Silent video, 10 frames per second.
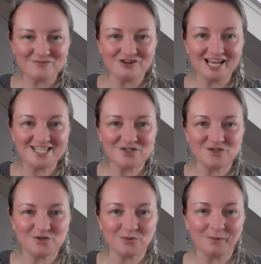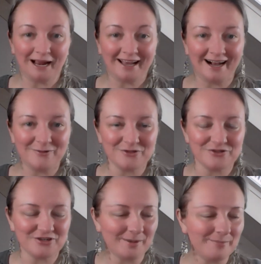residue on my
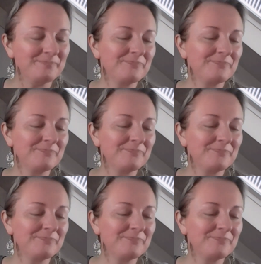countertop.